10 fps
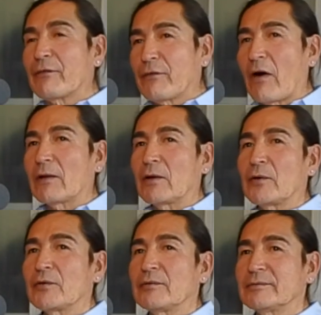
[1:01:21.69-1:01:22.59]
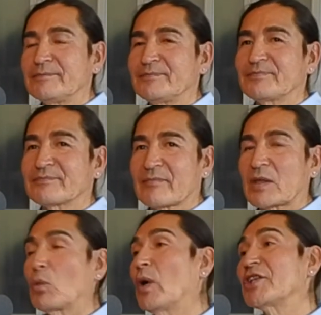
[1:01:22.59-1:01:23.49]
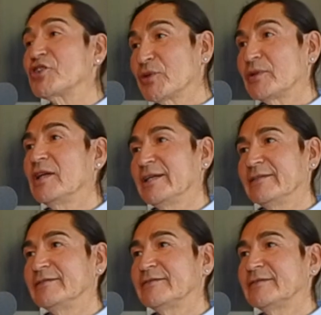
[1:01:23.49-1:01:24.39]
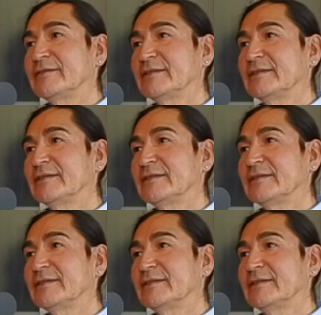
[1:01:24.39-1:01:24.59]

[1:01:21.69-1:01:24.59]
follow what you love.